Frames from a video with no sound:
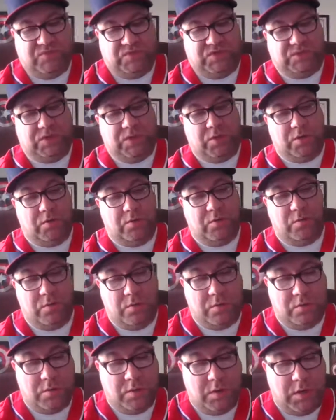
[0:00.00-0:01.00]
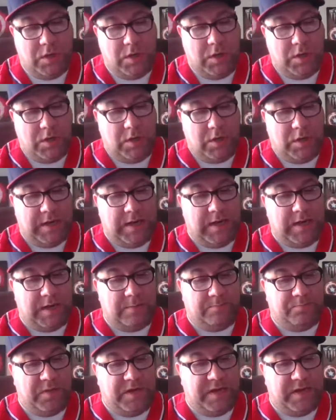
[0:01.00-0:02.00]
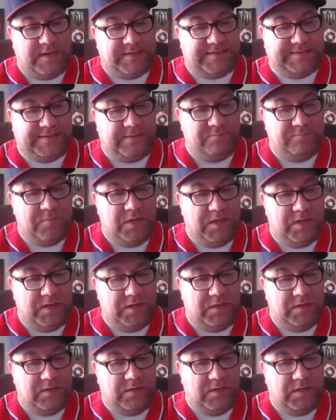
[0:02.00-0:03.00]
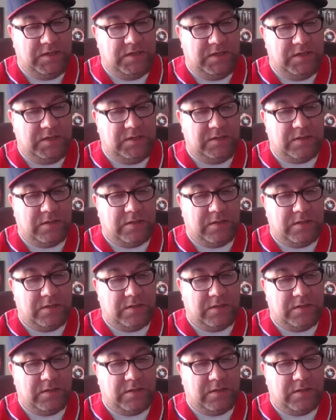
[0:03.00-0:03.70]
So, and I submitted the